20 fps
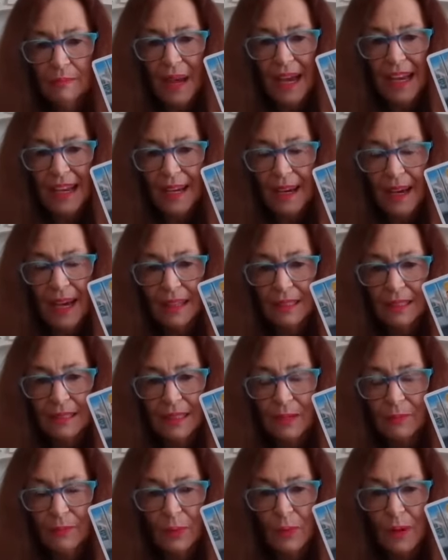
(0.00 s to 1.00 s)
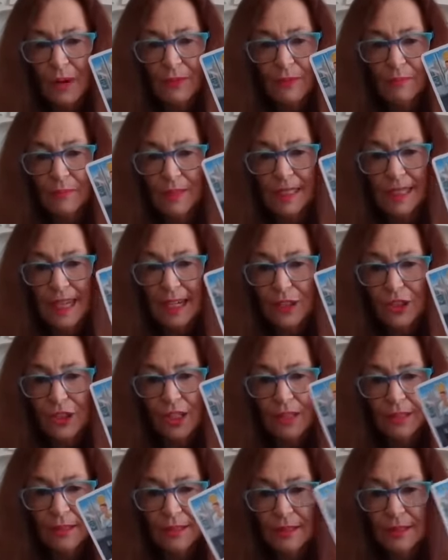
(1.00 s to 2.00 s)
bank accounts everywhere from
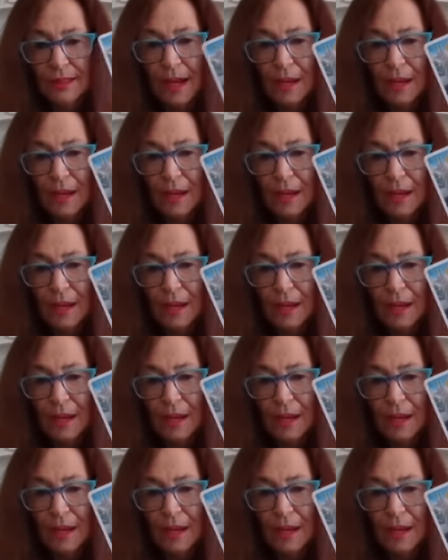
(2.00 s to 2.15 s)
Seychelles,